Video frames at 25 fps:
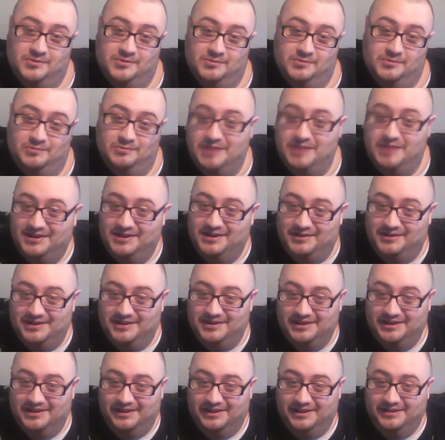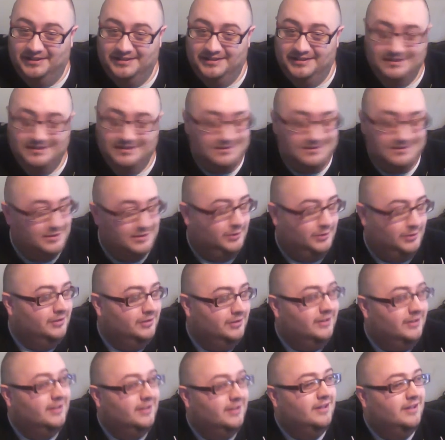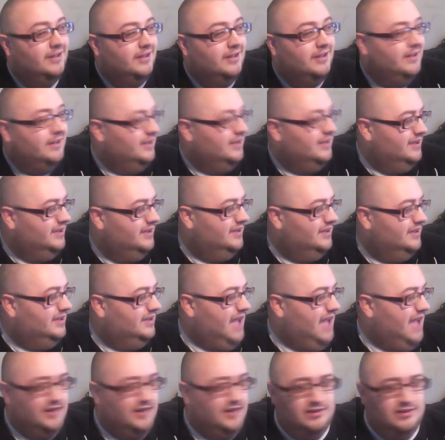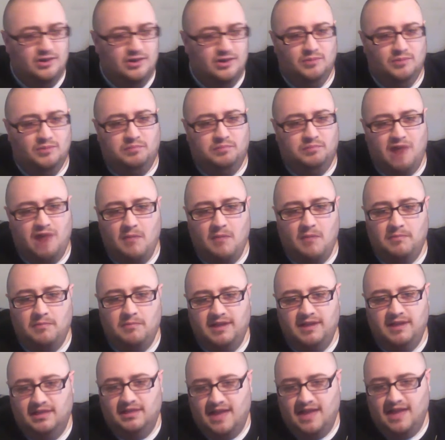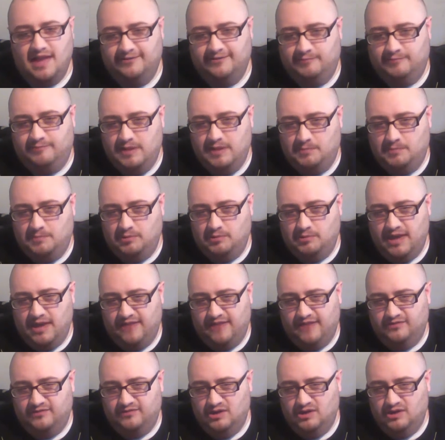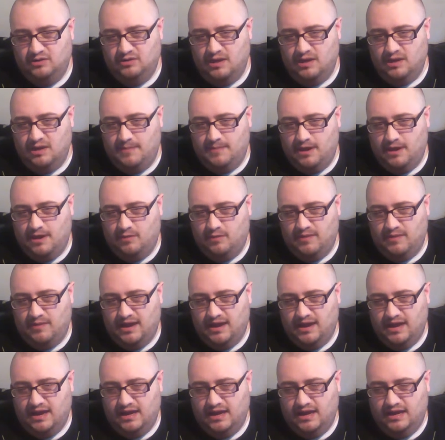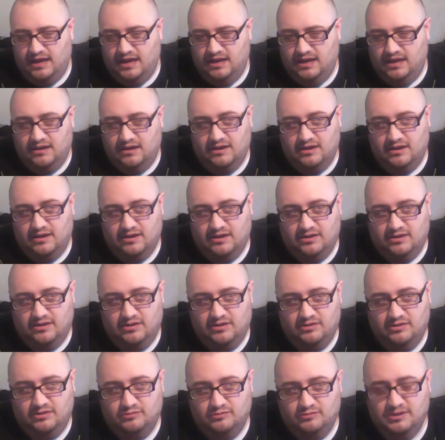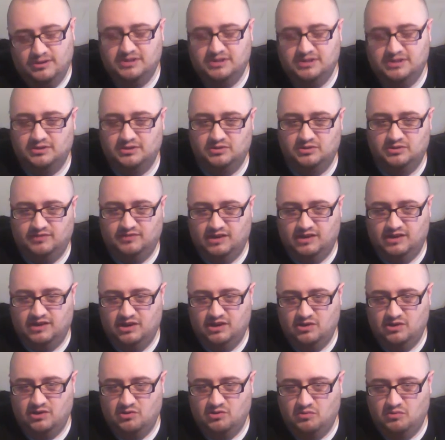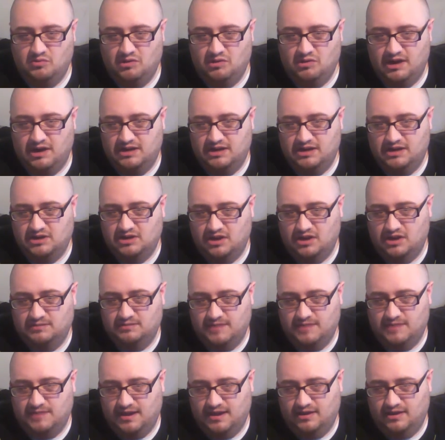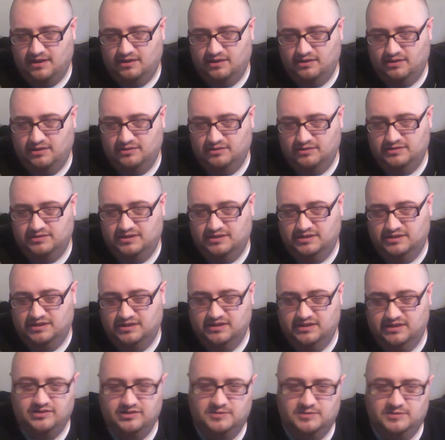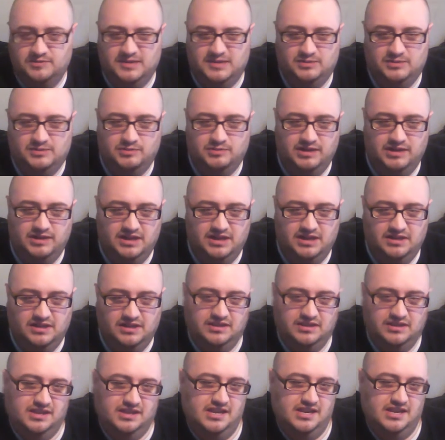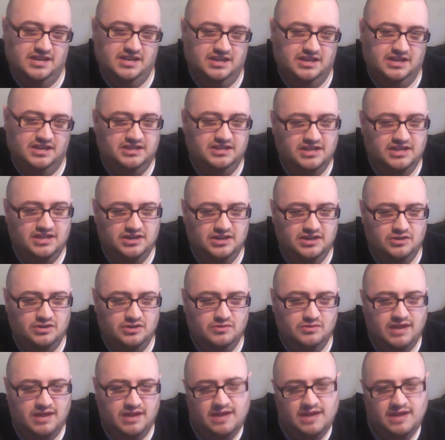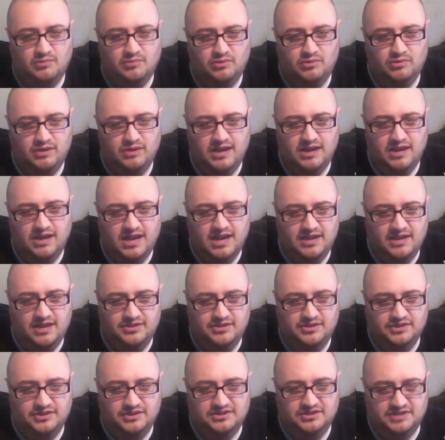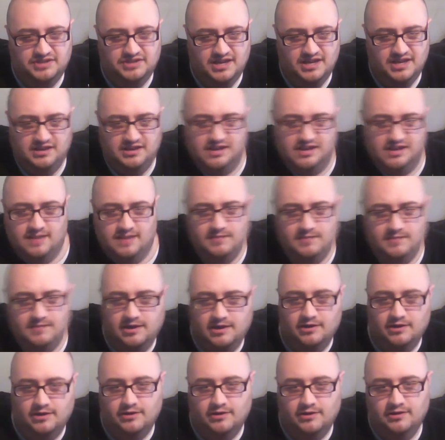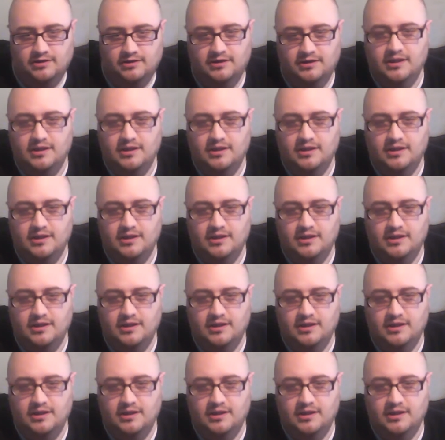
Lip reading: Weird, huh? So, I know probably a lot of people have known about my research video where I talked about the difference between the Nintendo Game Boy and the Sega Game Gear.